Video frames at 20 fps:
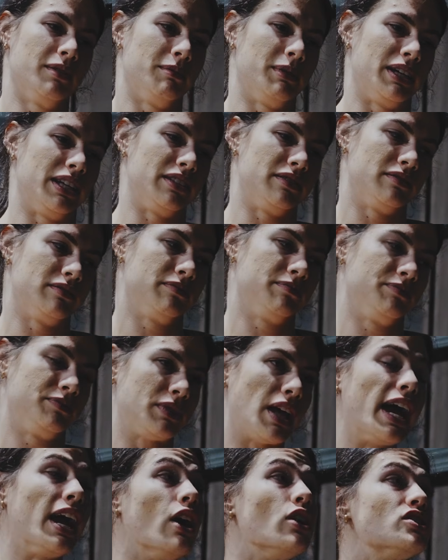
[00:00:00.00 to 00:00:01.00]
But
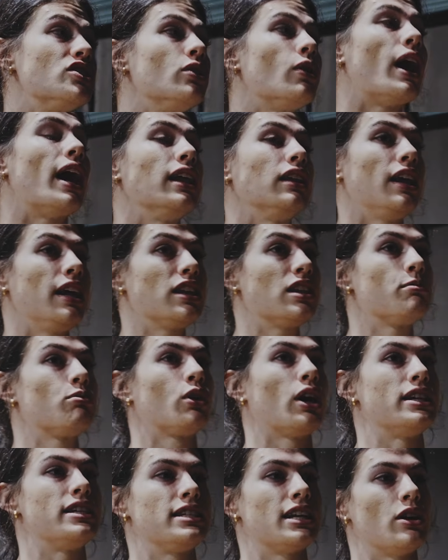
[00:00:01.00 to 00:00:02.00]
I like the
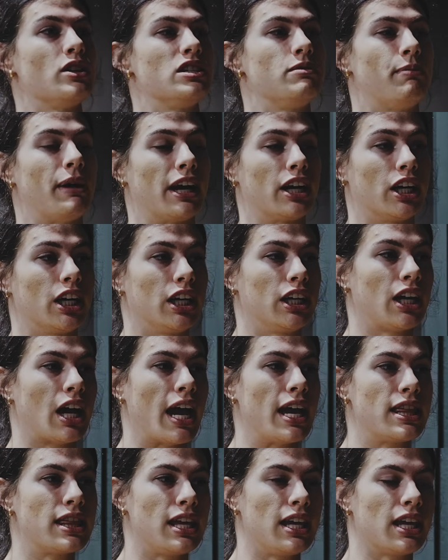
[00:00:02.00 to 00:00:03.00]
press downs better,
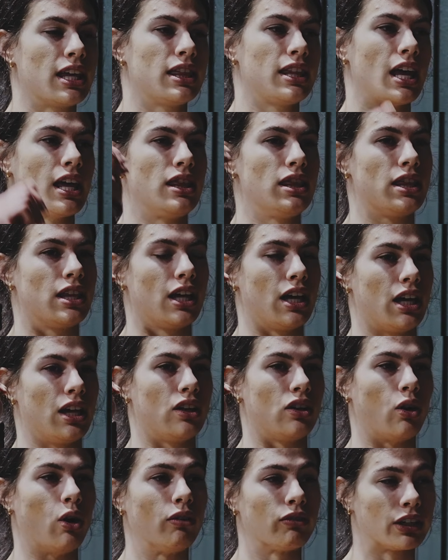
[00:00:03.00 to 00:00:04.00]
I think, than the
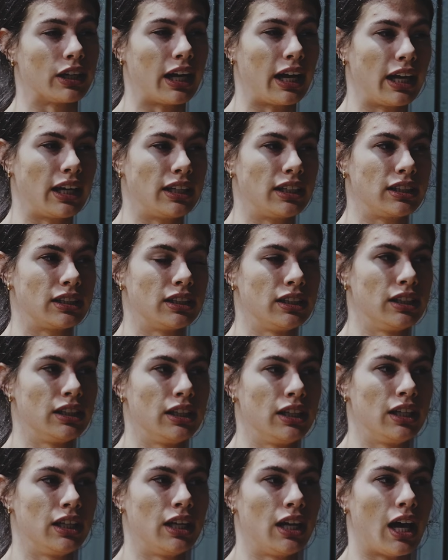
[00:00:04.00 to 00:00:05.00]
overhead,
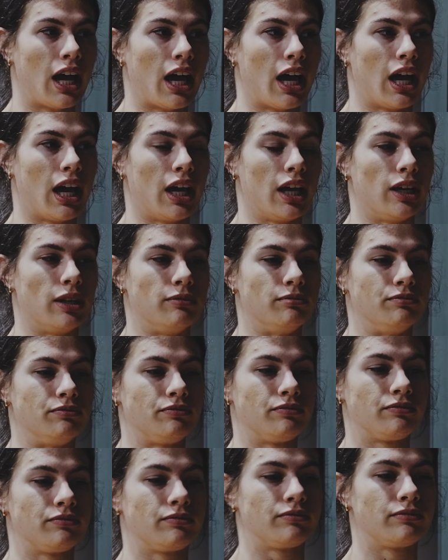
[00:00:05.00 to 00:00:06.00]

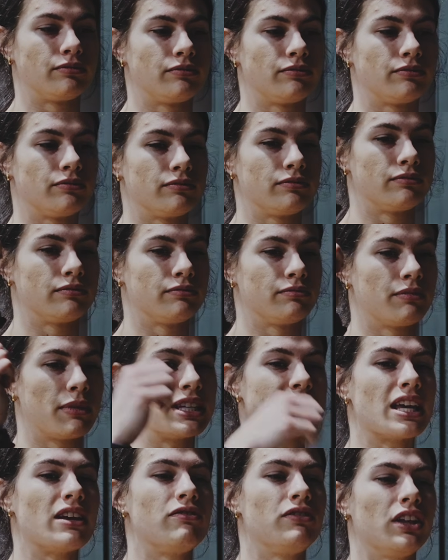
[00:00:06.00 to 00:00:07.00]

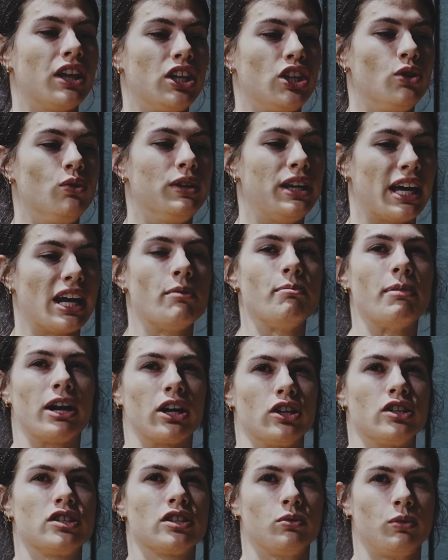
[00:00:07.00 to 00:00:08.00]
because I feel like you get a
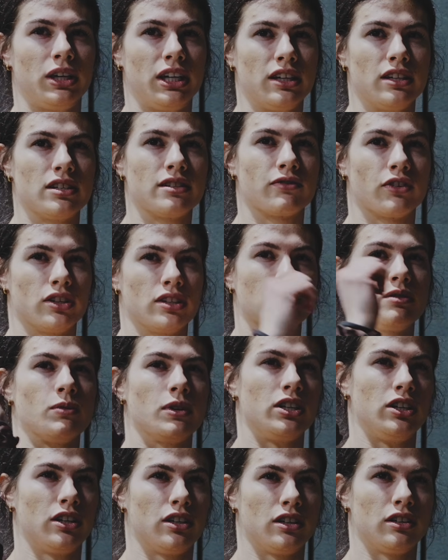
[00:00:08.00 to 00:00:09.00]
better squeeze versus
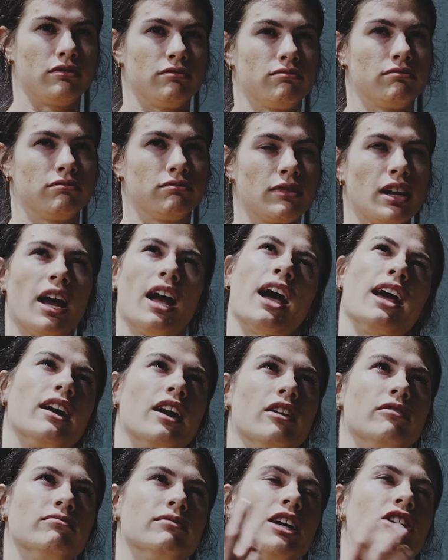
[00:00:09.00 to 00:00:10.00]
when you're, I don't
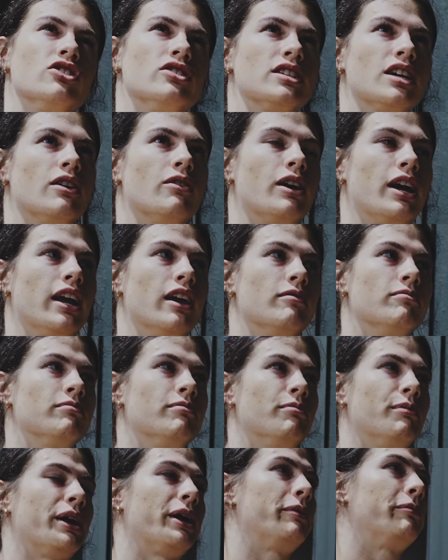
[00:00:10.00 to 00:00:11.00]
know, that's just how I am.
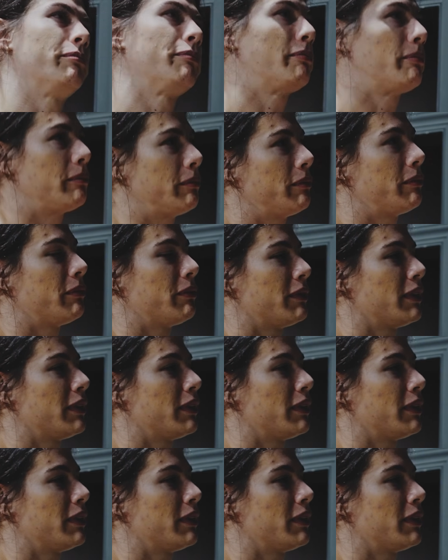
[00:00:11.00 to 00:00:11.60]
But yeah.